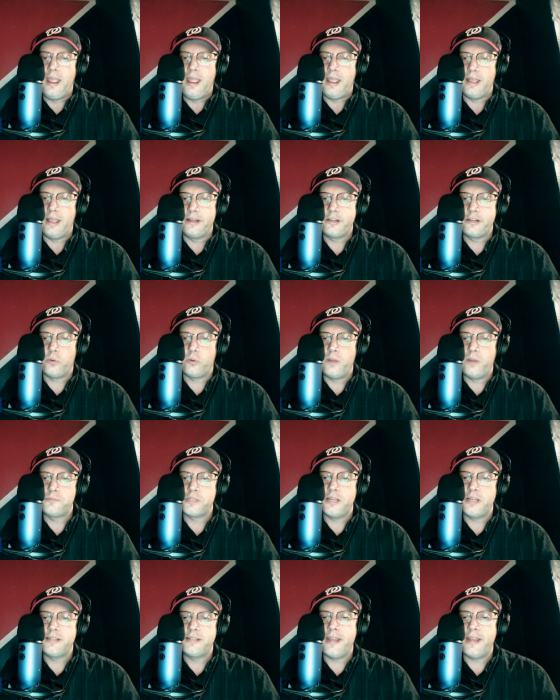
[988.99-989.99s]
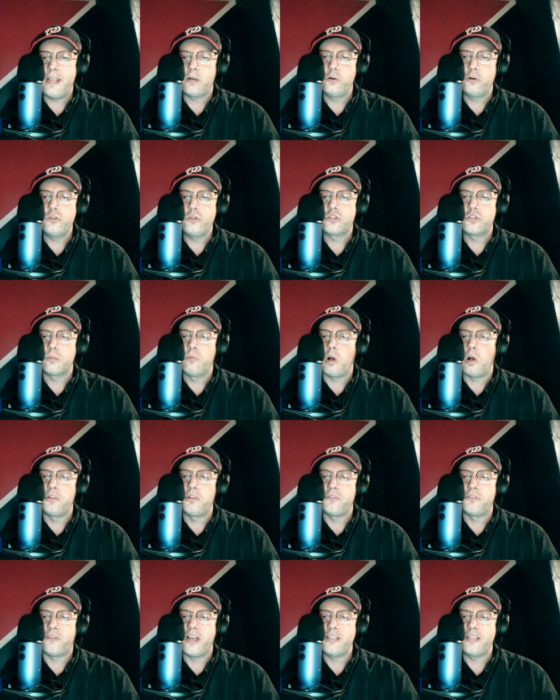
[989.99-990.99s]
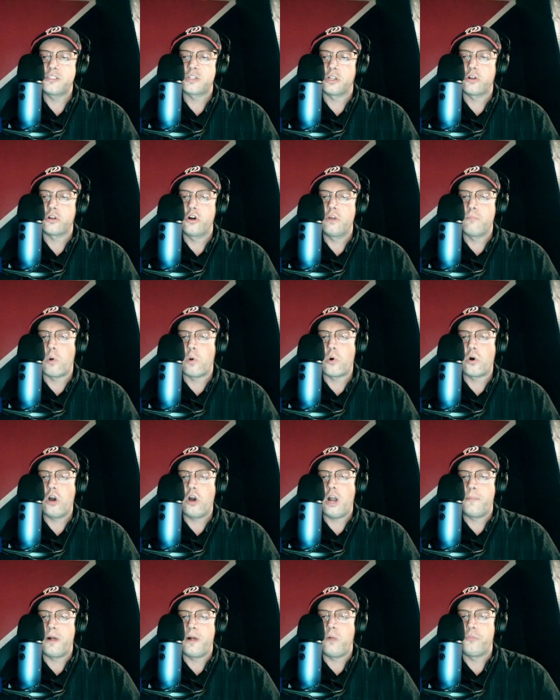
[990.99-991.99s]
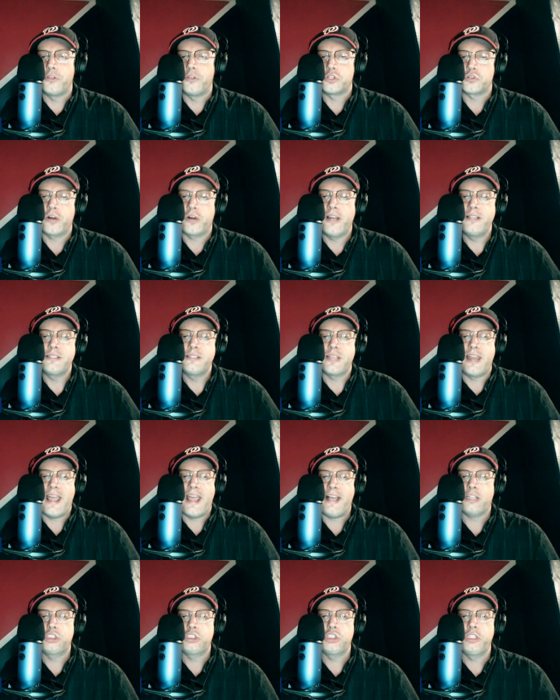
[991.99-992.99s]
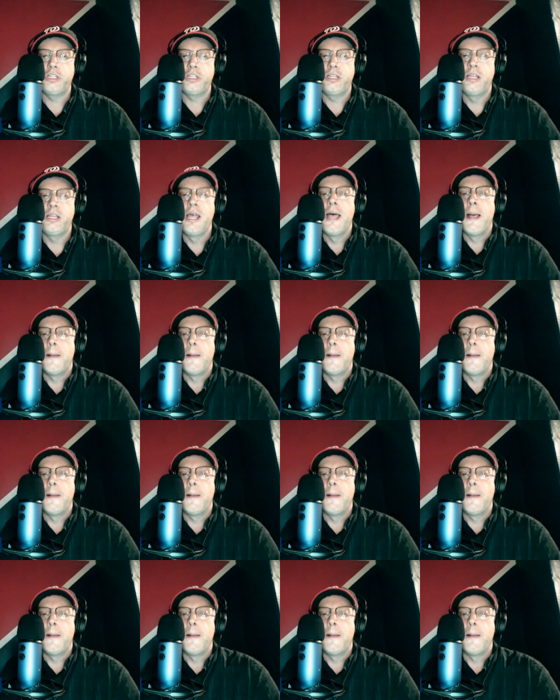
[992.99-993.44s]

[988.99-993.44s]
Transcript: Head to the website today or use your mobile device to learn more about the trends in action.